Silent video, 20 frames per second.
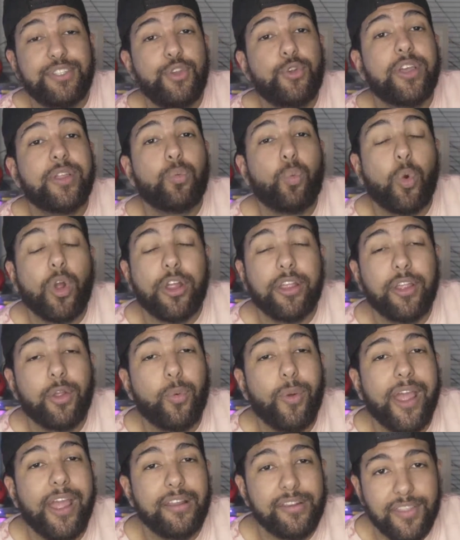you can work your
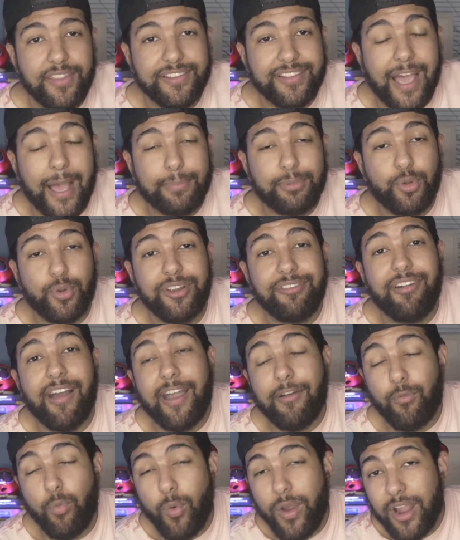way into the top
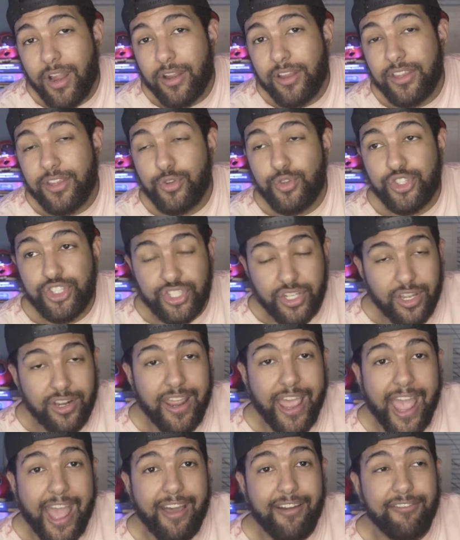25 where you
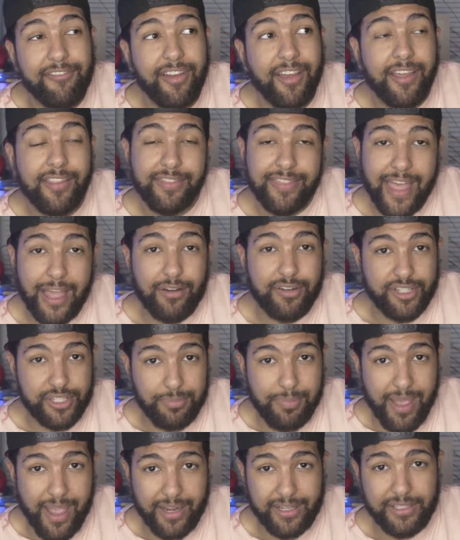should have that
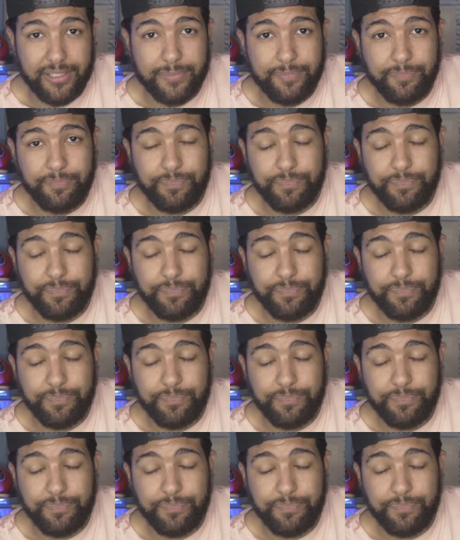respect.